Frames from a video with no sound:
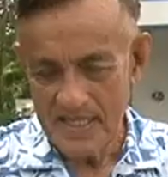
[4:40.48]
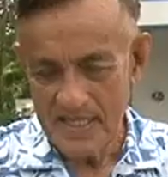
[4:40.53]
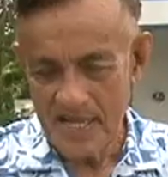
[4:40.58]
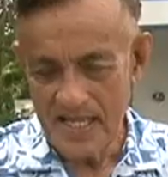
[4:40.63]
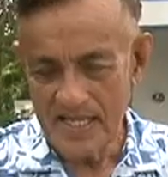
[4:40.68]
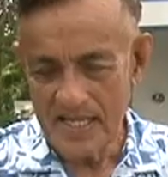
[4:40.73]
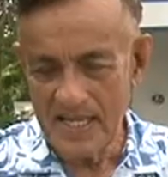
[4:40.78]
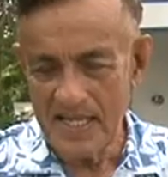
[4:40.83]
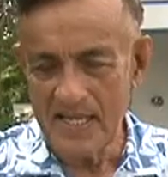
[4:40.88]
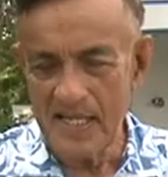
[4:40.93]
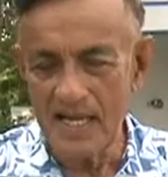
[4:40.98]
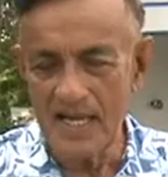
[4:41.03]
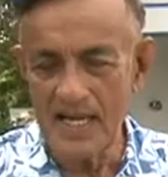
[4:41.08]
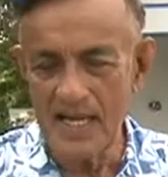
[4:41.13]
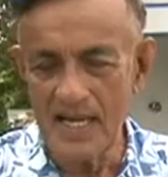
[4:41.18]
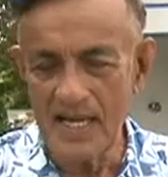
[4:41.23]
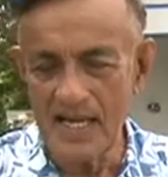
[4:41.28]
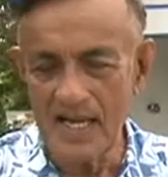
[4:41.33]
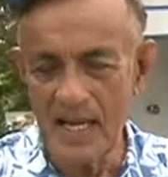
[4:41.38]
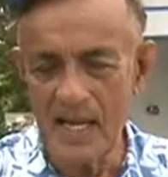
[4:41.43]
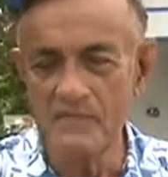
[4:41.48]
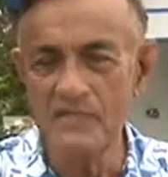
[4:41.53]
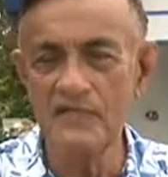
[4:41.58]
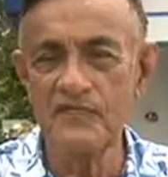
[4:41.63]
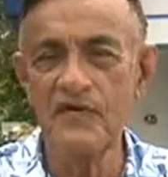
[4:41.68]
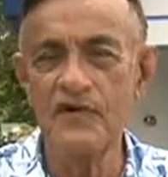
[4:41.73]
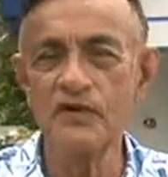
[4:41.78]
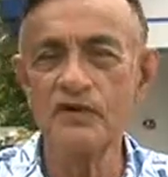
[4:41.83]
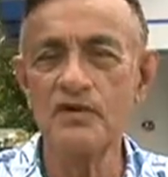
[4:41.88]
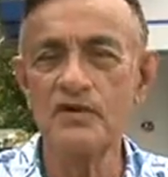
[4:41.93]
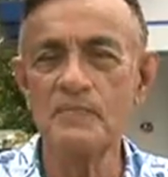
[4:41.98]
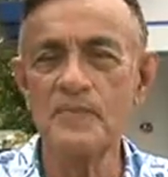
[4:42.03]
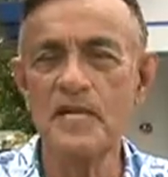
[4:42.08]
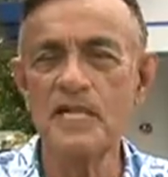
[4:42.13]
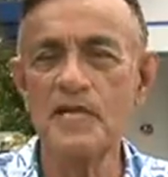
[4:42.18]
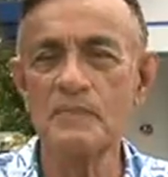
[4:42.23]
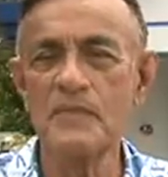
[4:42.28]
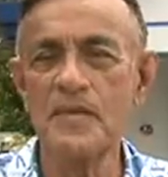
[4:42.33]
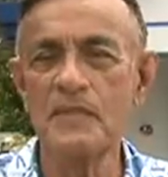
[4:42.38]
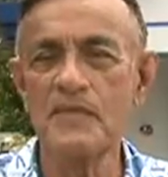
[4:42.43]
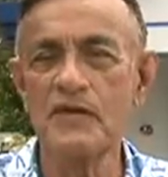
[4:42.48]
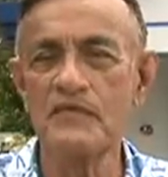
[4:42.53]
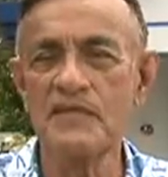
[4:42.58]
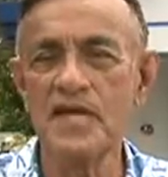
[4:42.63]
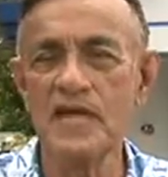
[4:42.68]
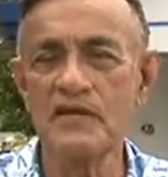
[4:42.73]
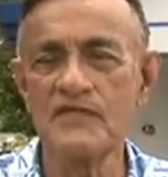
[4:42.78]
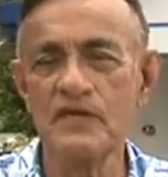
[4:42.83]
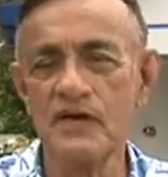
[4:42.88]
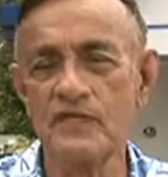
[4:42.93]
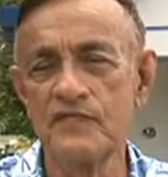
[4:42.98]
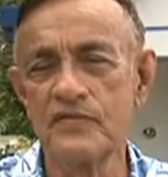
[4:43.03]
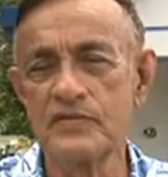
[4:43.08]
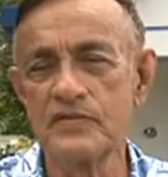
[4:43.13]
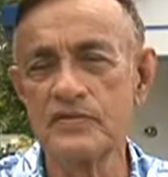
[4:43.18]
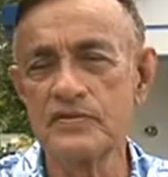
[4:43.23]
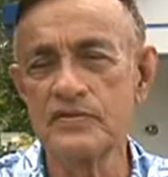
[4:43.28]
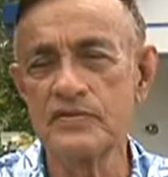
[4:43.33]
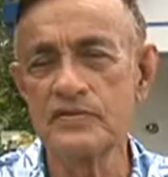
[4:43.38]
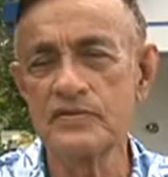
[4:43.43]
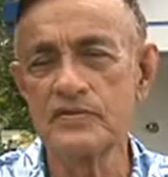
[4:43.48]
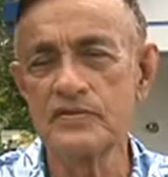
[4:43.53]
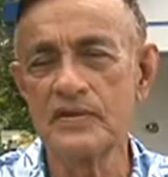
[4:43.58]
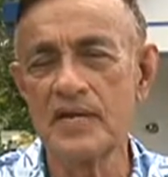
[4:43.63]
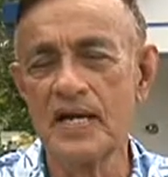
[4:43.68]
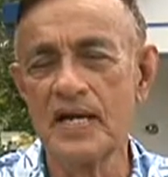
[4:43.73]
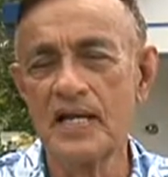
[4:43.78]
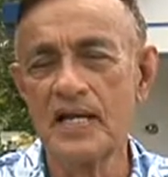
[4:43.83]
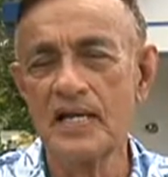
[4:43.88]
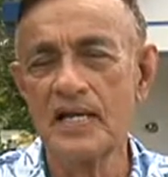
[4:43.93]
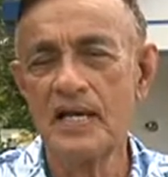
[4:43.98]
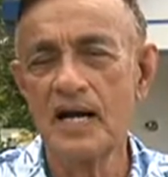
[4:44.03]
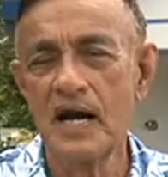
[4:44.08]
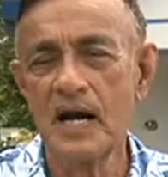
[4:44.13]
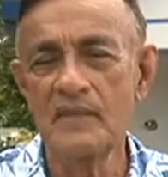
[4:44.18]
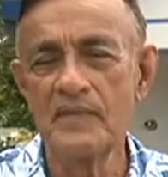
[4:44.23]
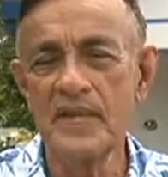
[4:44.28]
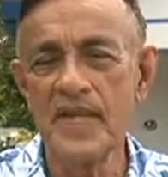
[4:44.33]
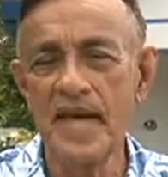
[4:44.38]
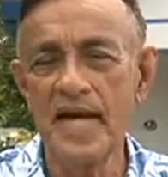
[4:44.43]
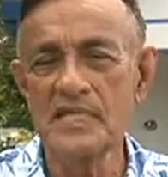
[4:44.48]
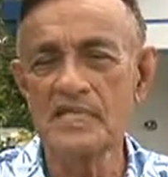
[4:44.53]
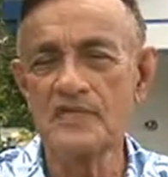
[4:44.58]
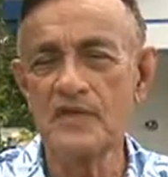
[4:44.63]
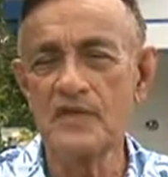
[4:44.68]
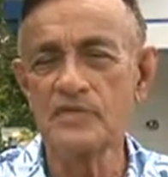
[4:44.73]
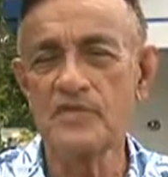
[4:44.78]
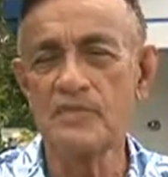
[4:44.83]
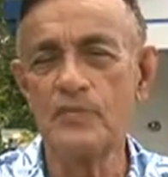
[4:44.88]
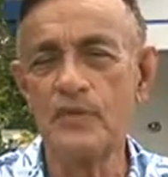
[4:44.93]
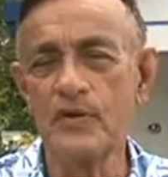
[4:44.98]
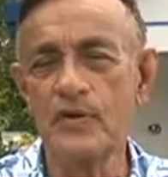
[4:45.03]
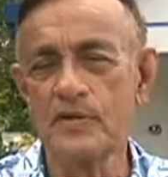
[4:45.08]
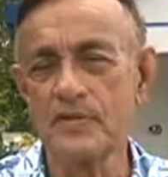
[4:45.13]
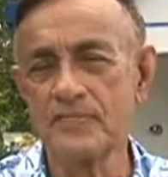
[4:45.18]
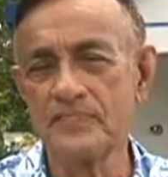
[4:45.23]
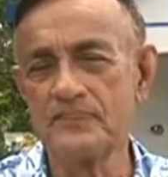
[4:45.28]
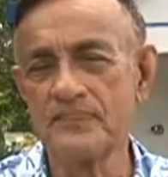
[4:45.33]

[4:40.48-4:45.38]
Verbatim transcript: Again, I come before you, my dear people of Talapulpo, to humbly ask for your support